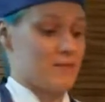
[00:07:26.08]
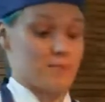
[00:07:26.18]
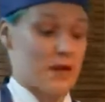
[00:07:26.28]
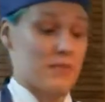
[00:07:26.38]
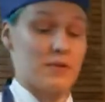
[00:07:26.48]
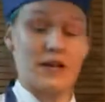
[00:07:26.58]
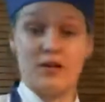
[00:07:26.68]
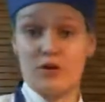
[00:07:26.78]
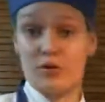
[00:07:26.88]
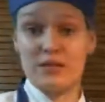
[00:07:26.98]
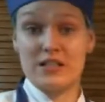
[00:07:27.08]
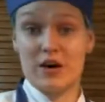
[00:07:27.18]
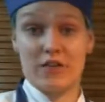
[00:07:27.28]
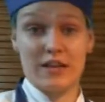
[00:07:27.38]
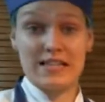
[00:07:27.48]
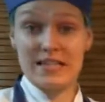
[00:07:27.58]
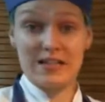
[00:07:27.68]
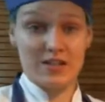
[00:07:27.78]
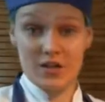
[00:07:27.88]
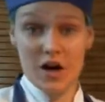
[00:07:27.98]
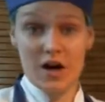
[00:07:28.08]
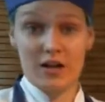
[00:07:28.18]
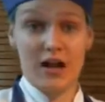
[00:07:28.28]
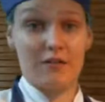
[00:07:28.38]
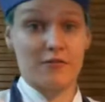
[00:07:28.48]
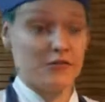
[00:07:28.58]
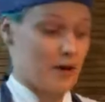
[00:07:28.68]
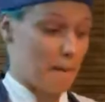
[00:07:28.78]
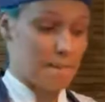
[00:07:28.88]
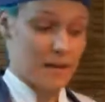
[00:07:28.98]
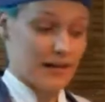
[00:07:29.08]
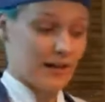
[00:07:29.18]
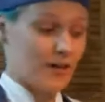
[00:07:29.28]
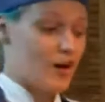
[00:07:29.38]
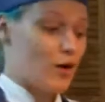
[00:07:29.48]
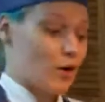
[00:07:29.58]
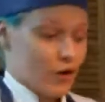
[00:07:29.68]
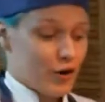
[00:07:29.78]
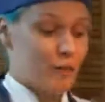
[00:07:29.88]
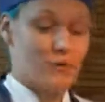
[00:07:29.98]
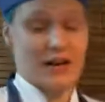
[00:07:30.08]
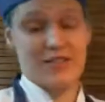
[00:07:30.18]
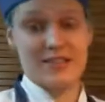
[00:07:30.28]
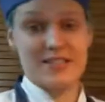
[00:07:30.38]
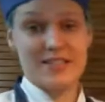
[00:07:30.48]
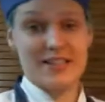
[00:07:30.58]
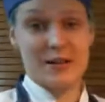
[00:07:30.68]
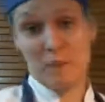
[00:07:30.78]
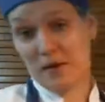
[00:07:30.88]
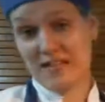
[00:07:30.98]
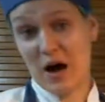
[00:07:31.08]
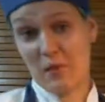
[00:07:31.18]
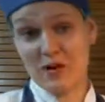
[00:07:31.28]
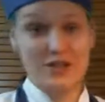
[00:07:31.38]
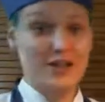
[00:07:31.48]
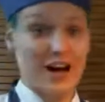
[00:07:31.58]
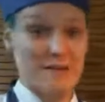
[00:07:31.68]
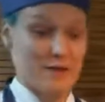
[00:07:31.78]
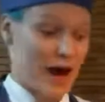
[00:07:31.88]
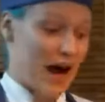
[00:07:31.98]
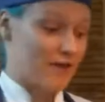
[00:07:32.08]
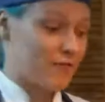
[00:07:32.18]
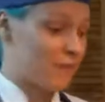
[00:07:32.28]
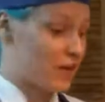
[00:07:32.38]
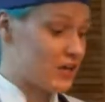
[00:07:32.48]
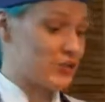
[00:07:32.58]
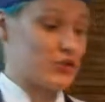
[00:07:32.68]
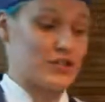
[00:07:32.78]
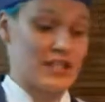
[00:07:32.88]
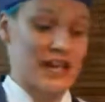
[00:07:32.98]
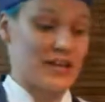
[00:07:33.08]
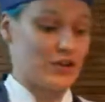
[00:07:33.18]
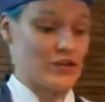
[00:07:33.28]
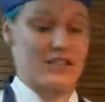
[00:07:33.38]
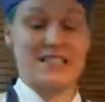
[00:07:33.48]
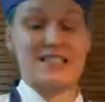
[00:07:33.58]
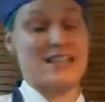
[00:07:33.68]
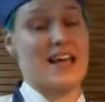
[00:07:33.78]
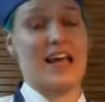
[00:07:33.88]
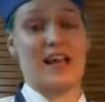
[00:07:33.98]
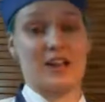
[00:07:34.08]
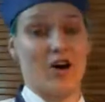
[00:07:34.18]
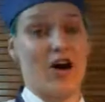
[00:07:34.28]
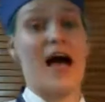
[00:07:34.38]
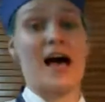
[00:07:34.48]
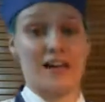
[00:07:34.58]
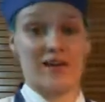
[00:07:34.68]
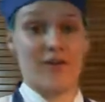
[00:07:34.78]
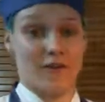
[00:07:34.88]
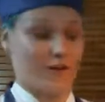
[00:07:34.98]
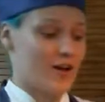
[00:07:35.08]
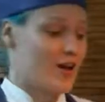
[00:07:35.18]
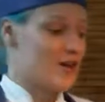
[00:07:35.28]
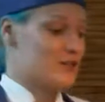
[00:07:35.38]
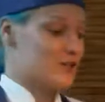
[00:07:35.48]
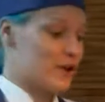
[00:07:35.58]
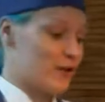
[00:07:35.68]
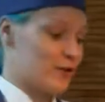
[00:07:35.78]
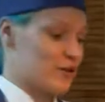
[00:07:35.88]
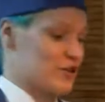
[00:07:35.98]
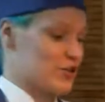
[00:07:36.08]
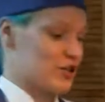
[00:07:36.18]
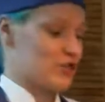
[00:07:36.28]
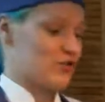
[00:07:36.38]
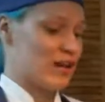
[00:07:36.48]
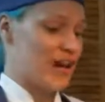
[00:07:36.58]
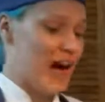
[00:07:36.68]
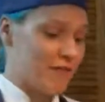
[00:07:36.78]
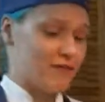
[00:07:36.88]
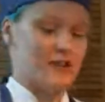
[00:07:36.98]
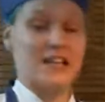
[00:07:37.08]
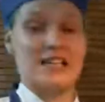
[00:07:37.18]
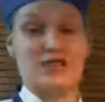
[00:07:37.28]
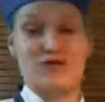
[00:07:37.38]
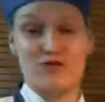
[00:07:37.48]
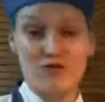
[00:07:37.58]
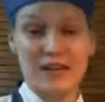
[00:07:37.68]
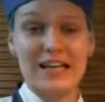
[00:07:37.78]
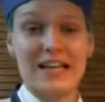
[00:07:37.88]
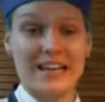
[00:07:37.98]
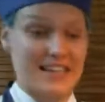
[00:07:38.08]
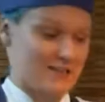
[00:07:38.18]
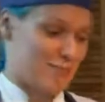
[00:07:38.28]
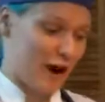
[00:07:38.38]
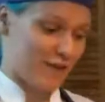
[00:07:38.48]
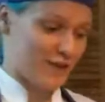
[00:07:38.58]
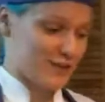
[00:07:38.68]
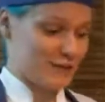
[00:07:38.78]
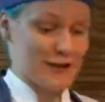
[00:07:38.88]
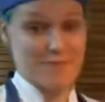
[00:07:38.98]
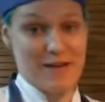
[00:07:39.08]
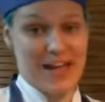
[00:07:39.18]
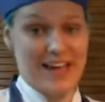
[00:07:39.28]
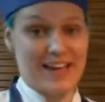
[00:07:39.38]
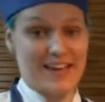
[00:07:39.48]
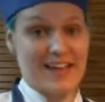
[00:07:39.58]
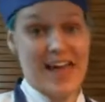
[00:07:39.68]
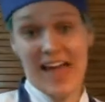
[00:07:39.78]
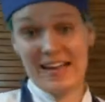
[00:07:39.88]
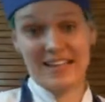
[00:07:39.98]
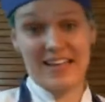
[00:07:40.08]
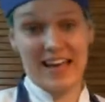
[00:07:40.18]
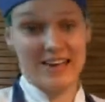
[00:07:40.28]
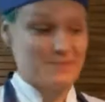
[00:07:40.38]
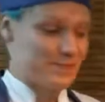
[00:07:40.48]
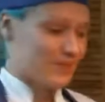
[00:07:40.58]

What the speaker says: maybe could be served as a dessert after a meal or your breakfast. It depends how much time you have. As you see, it doesn't take long at all. So it's just really effortless and really nice breakfast you can make any day.